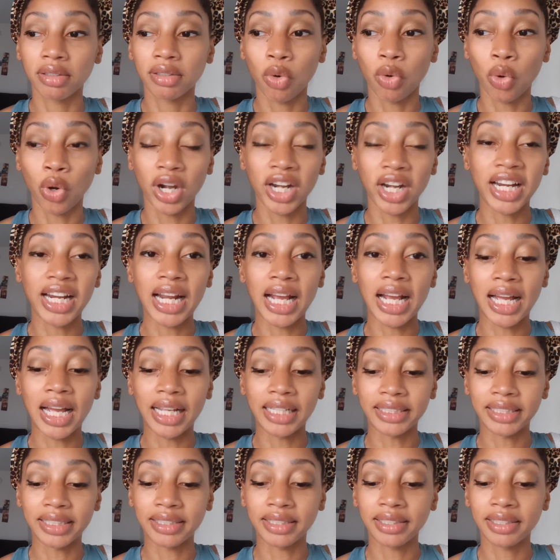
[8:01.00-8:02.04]

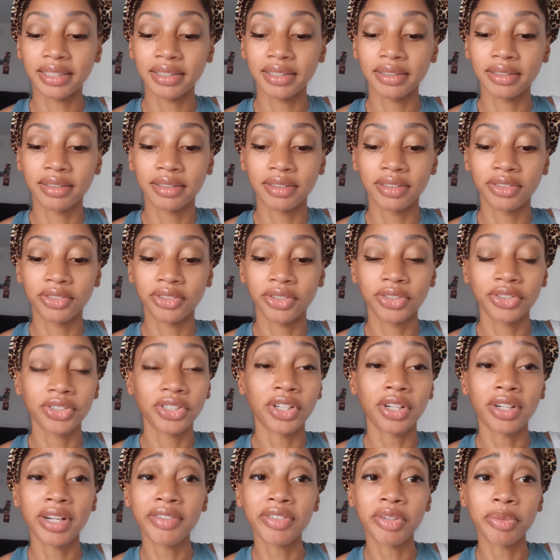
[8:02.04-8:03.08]
organized so
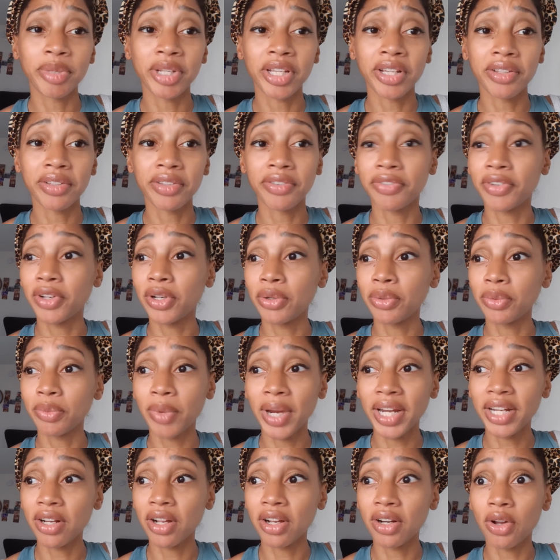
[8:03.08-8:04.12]
you don't have to be on the phone
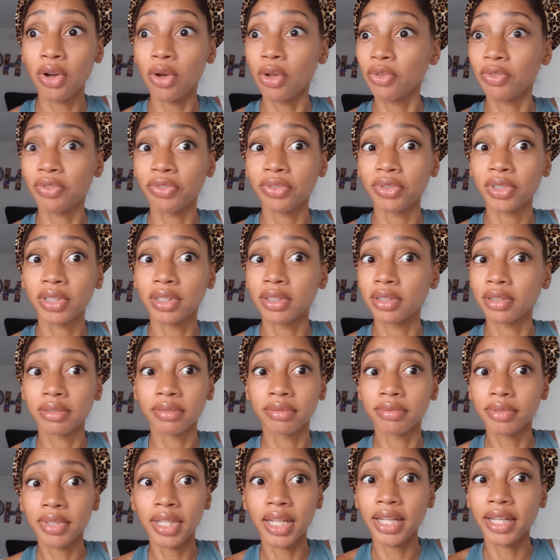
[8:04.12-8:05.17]
waiting on hold
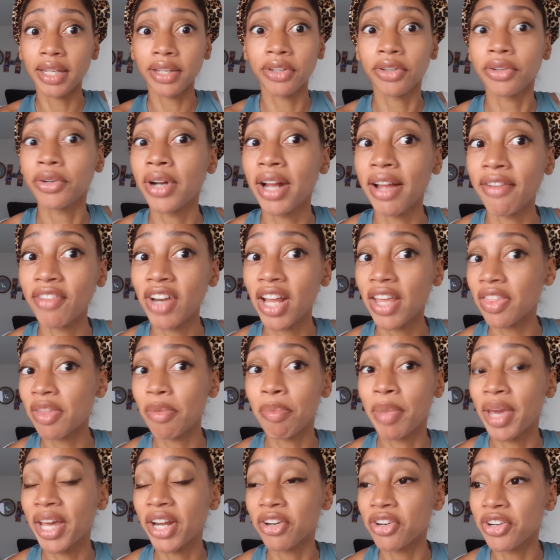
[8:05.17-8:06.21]
for like you don't have
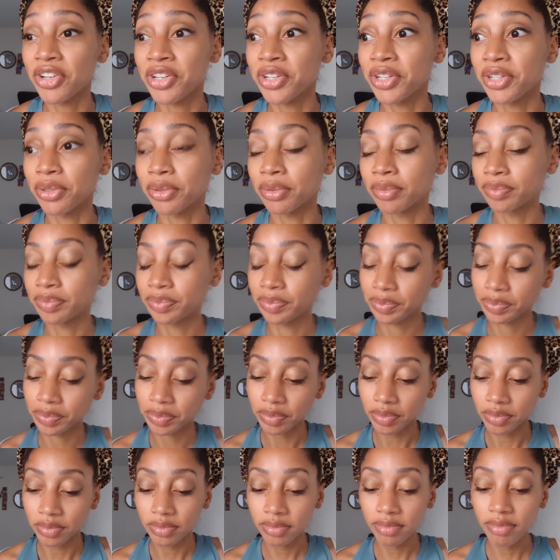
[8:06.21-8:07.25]
nothing better to do.
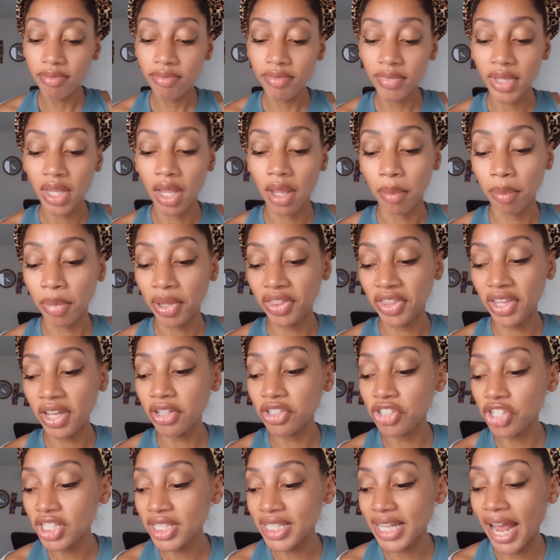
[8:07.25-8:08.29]
But
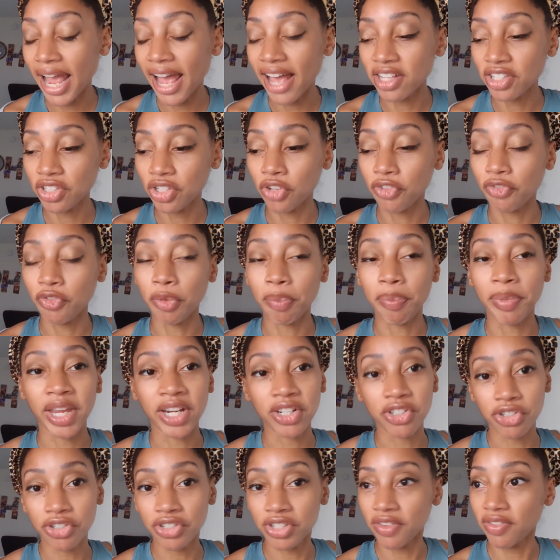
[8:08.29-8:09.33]
they'll just ask you for
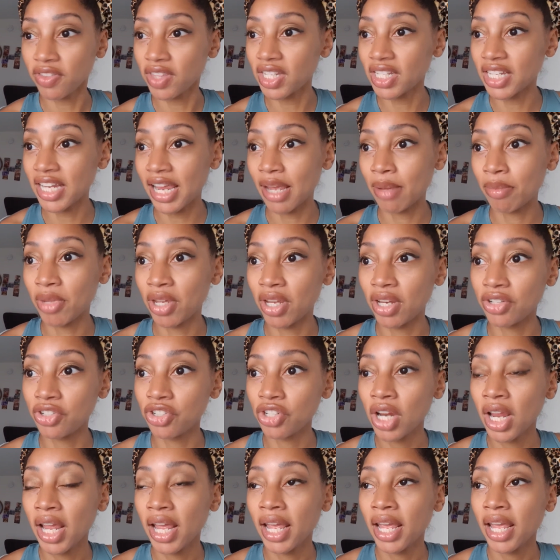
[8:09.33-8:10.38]
pictures of the
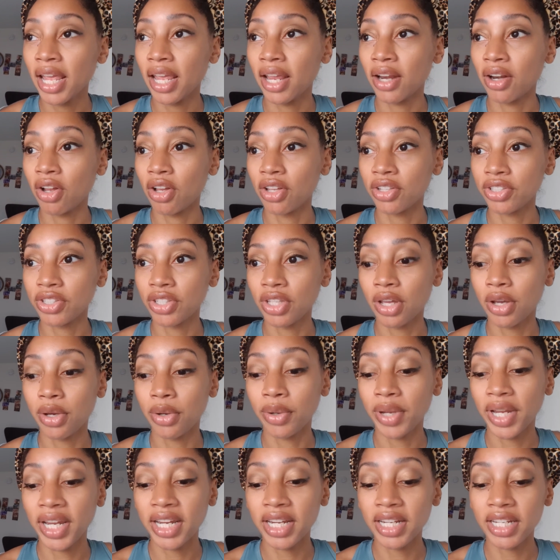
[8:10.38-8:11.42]
damage and
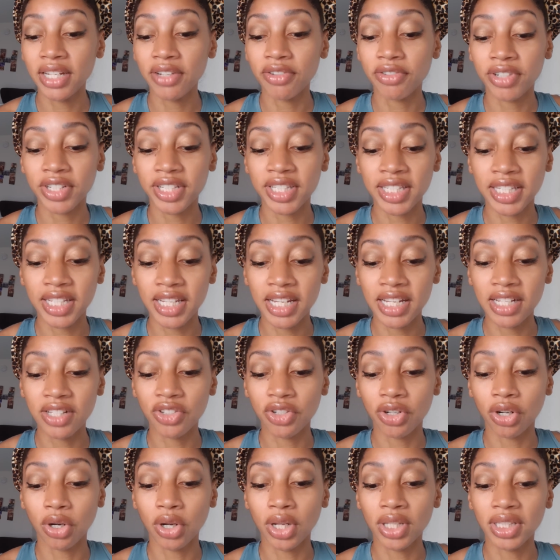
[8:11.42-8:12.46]
also any receipts
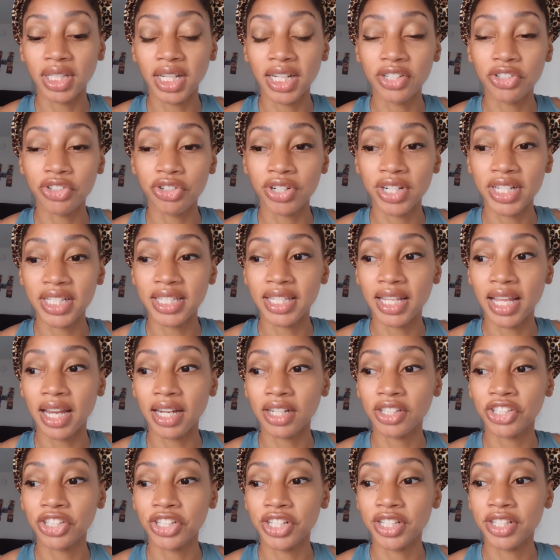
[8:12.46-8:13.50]
or online
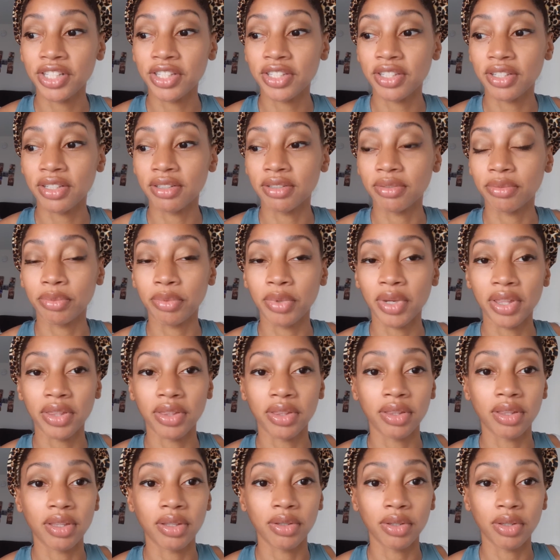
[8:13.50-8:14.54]
transactions and
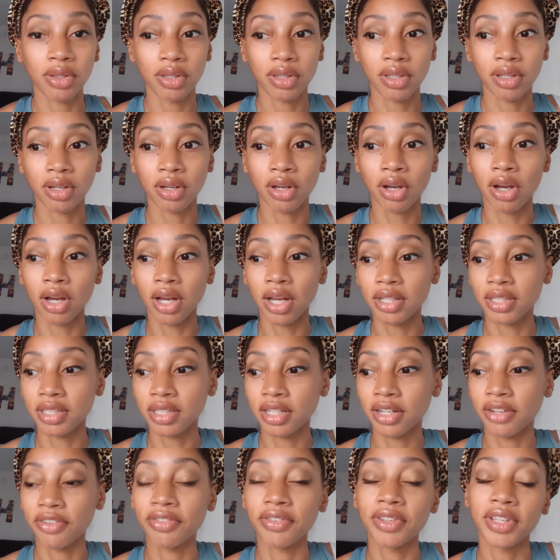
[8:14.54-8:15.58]
what the
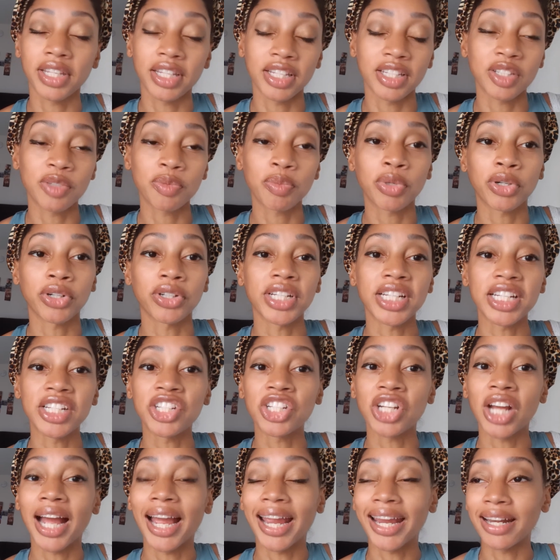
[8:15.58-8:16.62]
cost of is per
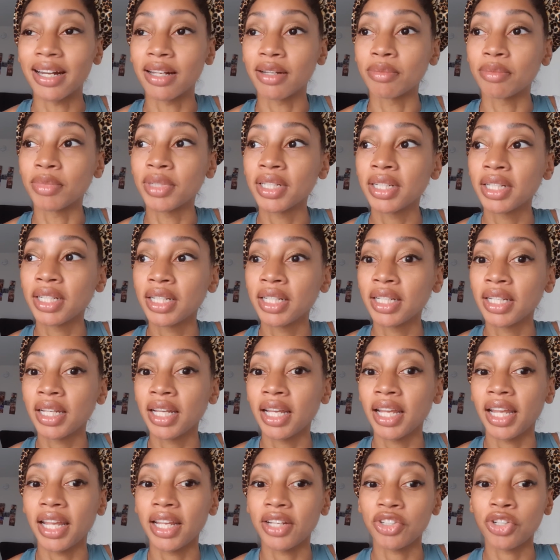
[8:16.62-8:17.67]
each item,
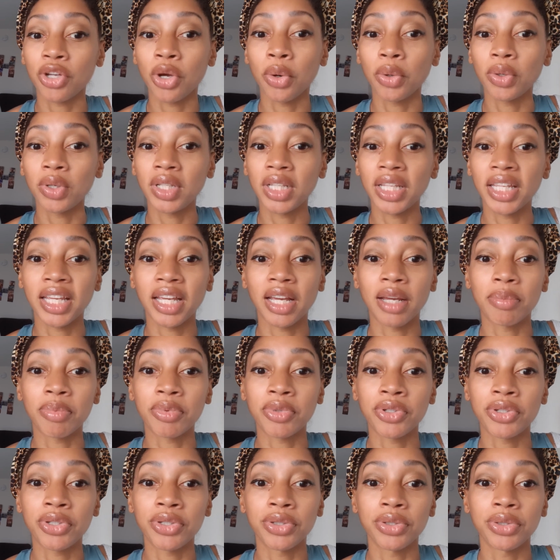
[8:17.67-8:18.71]
totaling
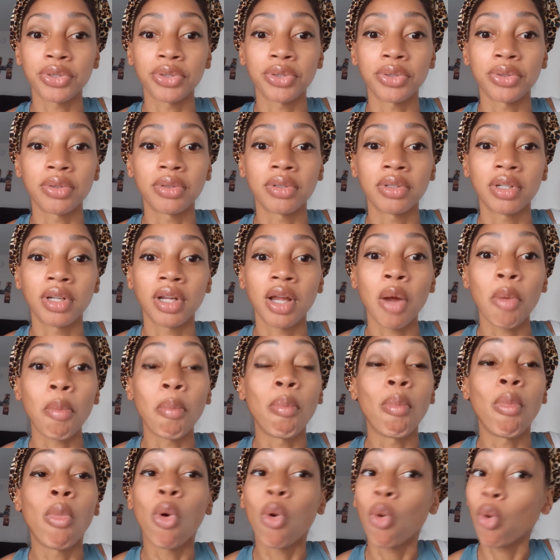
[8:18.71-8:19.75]
up to
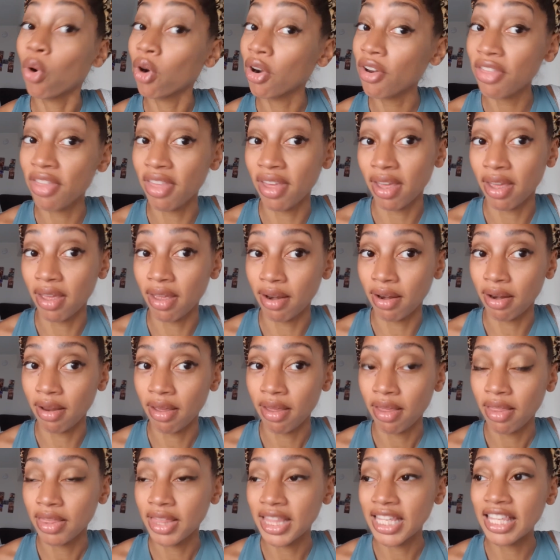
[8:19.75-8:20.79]
more
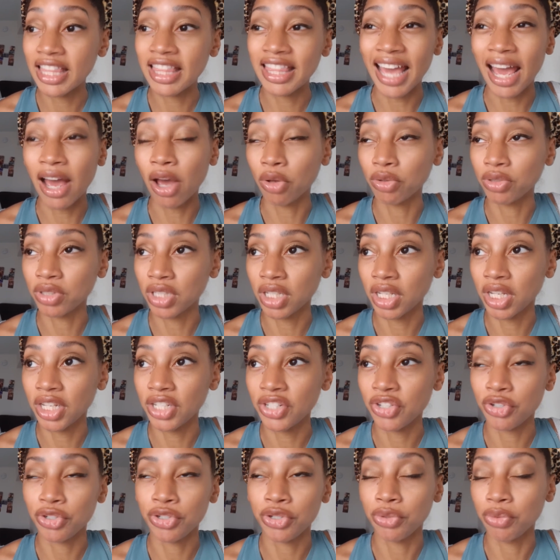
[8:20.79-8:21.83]
than the
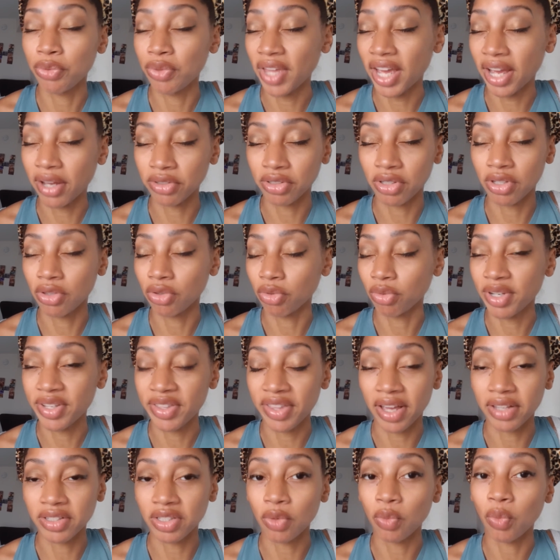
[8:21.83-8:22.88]
1,000 or 2,000,
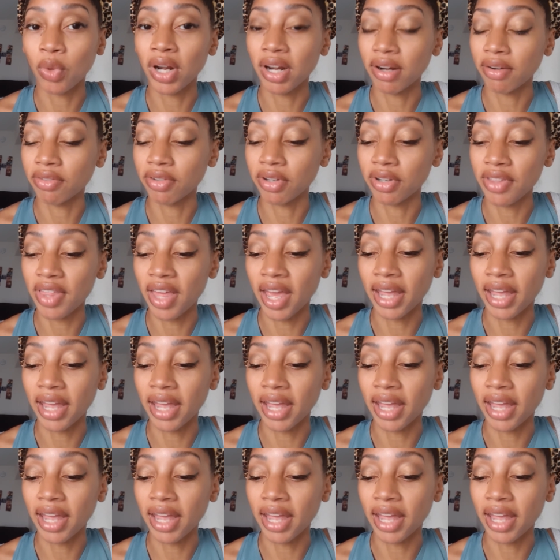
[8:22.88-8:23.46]
3,000, whatever